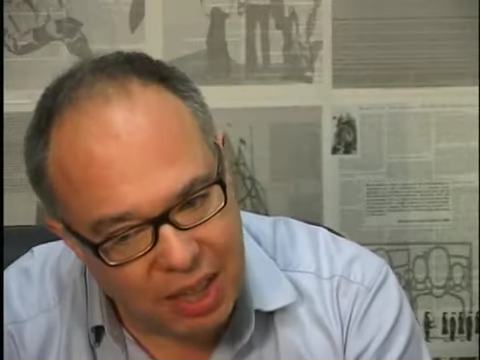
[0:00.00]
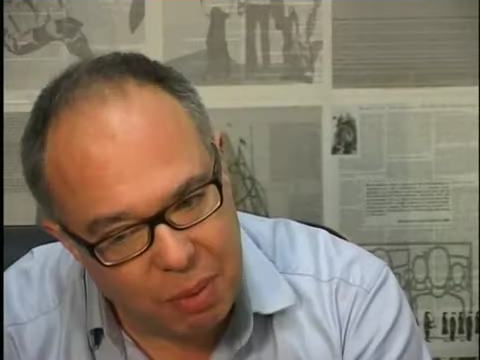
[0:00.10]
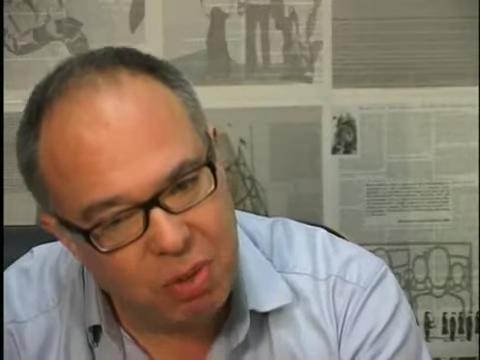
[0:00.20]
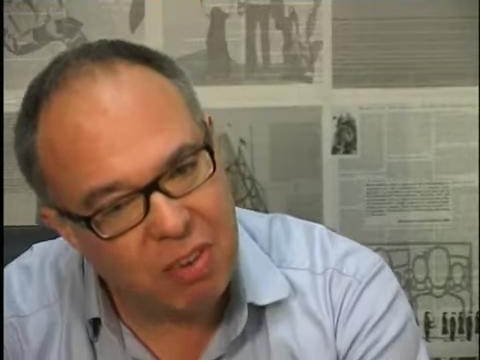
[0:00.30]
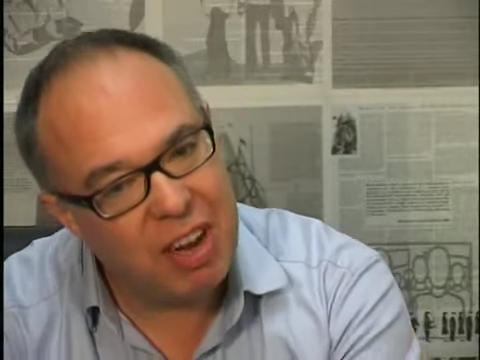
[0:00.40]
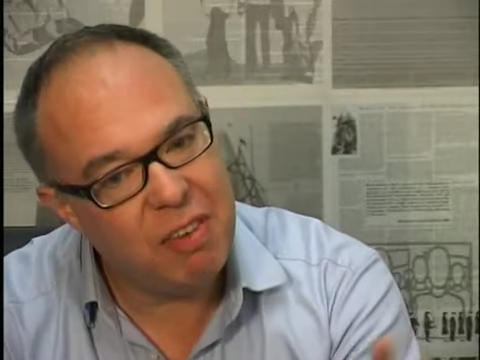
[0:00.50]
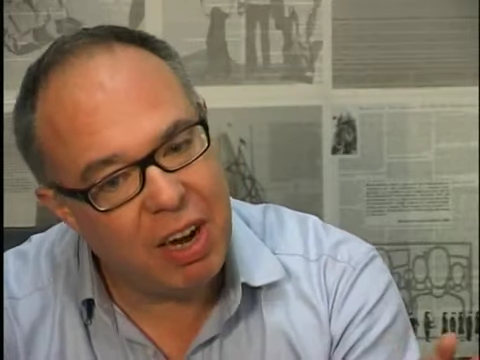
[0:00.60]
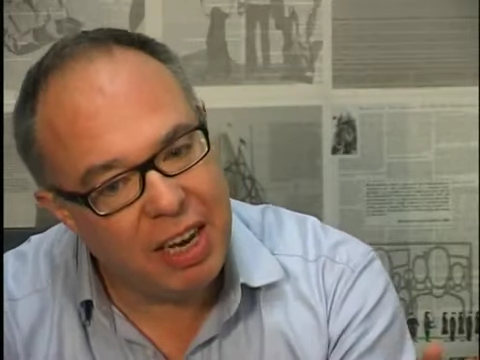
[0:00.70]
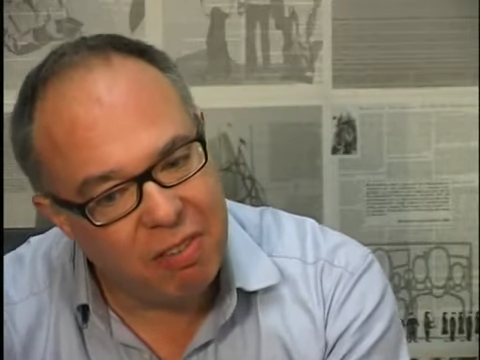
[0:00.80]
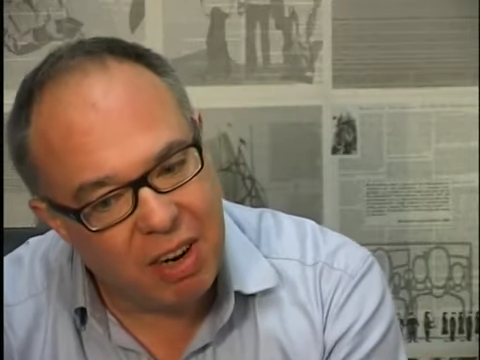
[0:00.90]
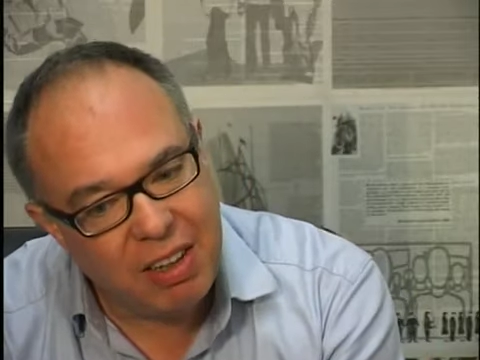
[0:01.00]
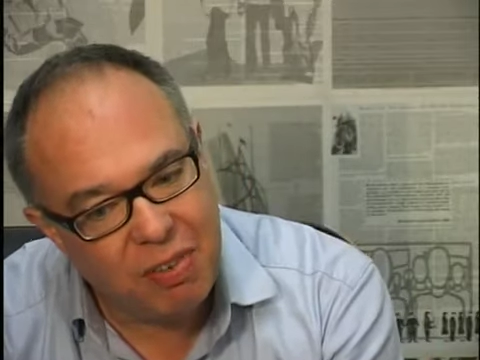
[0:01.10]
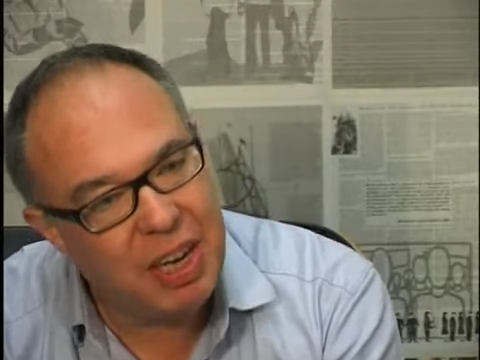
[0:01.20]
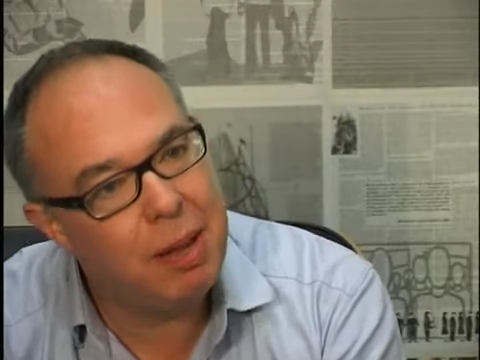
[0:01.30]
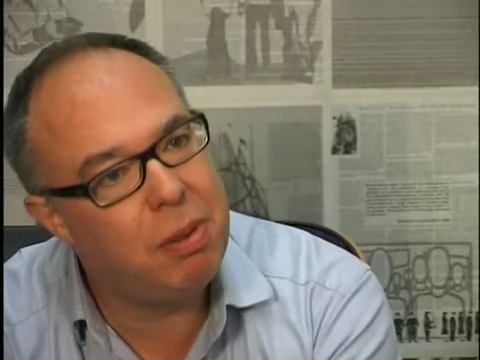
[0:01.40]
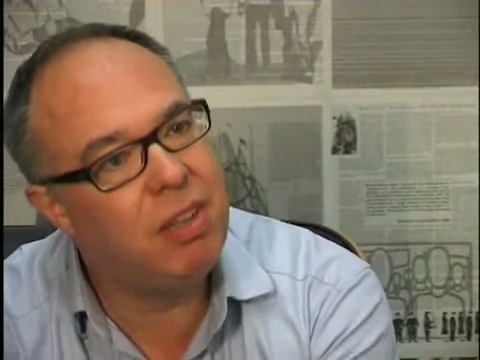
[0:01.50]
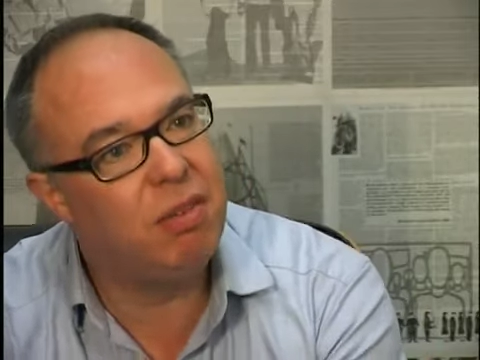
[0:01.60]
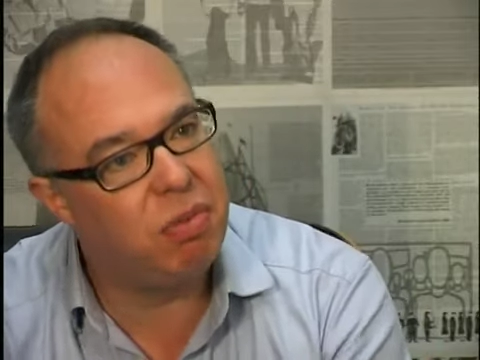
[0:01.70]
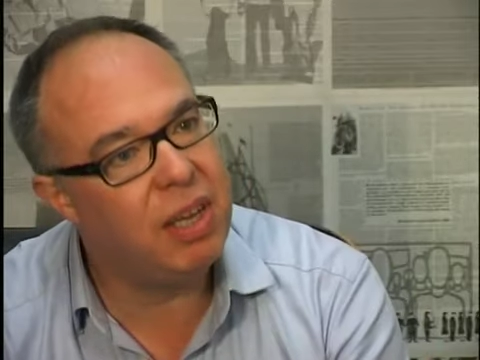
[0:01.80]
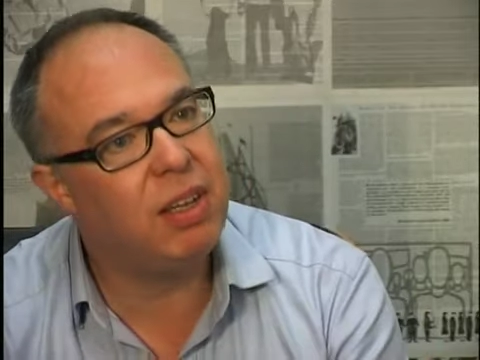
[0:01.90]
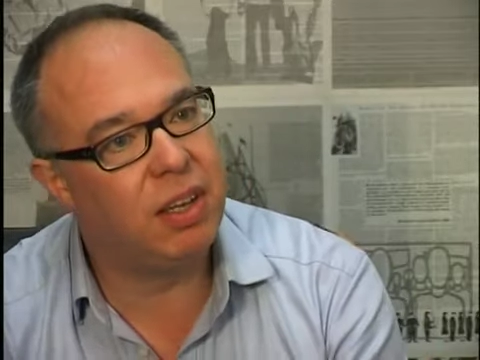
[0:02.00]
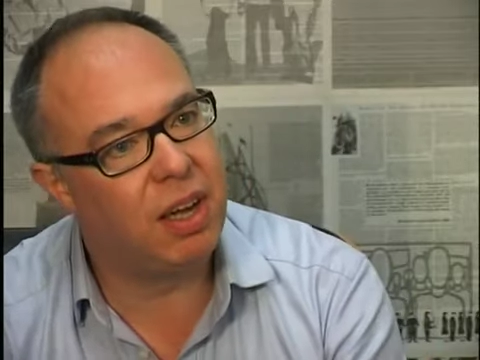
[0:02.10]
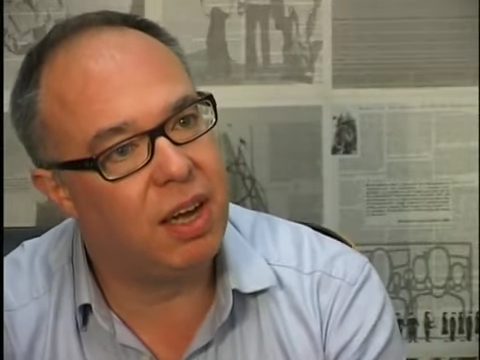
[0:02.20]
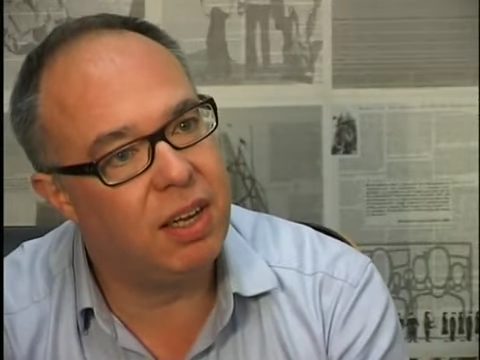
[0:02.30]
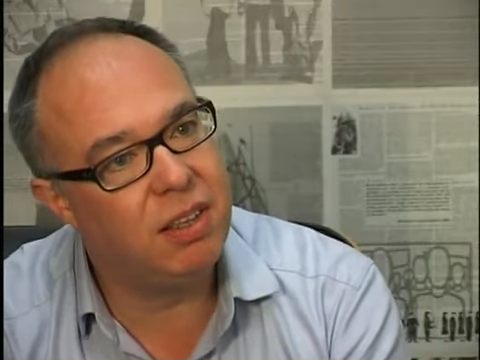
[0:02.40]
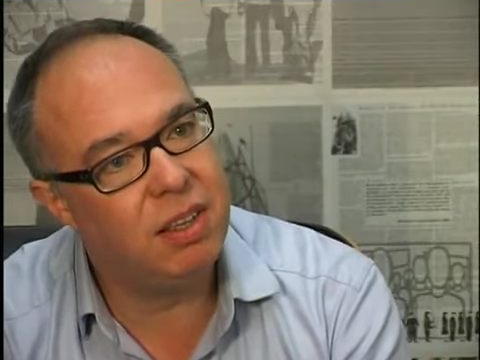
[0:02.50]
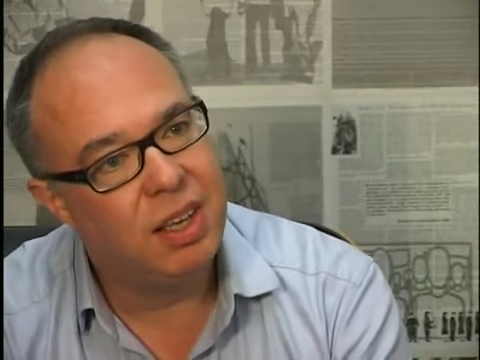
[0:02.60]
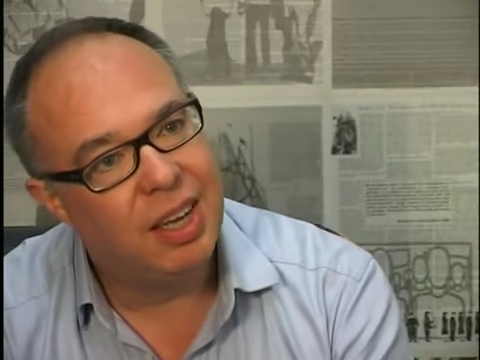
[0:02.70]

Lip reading: it was a relatively limited field, art,